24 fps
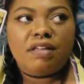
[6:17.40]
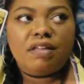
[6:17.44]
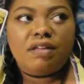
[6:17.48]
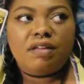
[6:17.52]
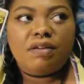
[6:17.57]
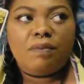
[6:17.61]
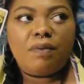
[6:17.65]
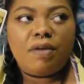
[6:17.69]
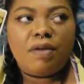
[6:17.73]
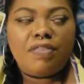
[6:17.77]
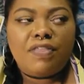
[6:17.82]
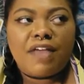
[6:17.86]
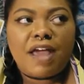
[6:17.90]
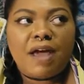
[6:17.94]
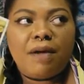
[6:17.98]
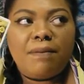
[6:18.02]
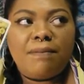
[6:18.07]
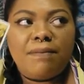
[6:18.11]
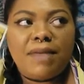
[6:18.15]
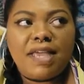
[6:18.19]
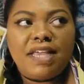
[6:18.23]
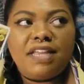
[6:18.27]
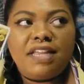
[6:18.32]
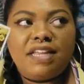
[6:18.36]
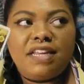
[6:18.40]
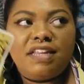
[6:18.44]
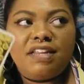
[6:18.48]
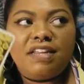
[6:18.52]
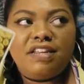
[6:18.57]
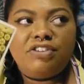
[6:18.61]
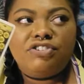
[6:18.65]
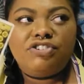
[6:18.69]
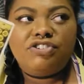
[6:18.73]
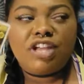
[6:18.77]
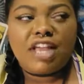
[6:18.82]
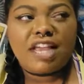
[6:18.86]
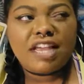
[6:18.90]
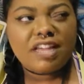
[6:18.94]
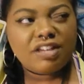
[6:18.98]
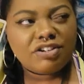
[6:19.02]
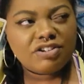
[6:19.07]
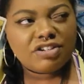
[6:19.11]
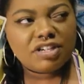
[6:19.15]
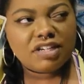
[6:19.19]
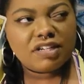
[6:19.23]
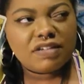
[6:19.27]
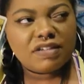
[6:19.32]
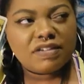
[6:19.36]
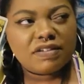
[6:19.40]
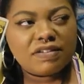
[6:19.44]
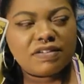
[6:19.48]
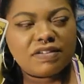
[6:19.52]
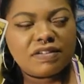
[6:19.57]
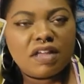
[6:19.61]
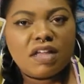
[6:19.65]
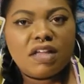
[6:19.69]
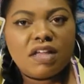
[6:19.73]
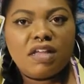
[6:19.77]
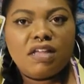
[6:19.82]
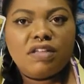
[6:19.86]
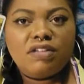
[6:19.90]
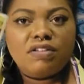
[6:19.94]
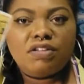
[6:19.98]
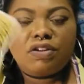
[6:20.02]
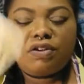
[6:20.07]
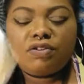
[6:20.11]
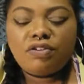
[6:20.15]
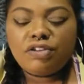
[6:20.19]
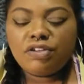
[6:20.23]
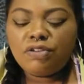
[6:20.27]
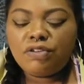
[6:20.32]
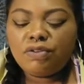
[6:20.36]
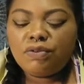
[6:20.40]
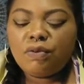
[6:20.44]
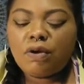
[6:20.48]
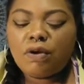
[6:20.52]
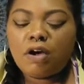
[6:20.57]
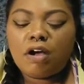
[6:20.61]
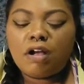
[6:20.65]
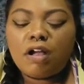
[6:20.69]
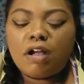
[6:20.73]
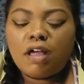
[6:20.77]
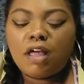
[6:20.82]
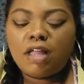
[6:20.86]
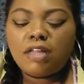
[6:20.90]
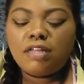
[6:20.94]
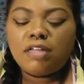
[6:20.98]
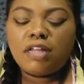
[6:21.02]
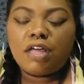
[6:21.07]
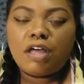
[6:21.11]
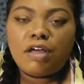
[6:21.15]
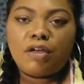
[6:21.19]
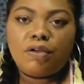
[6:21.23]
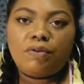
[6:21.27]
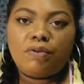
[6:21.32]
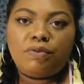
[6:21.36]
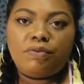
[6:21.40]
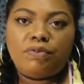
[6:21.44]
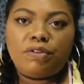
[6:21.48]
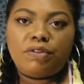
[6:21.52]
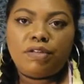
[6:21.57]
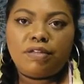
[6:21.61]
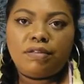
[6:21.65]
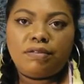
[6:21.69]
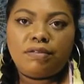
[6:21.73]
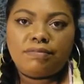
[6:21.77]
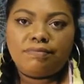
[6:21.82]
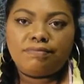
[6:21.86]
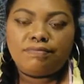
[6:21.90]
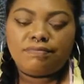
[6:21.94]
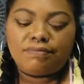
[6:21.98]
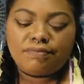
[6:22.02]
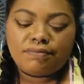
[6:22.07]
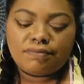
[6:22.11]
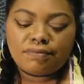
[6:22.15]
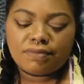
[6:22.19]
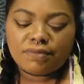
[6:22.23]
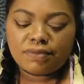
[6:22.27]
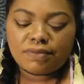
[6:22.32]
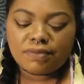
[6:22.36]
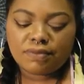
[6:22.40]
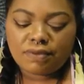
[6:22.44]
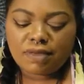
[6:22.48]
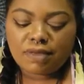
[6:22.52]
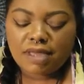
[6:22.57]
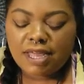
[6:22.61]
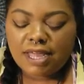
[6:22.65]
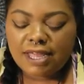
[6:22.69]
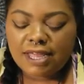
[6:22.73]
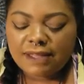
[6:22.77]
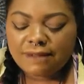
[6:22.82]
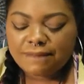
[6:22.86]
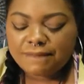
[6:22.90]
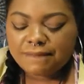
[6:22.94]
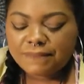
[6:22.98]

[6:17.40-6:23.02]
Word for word: without making any changes so you are alone okay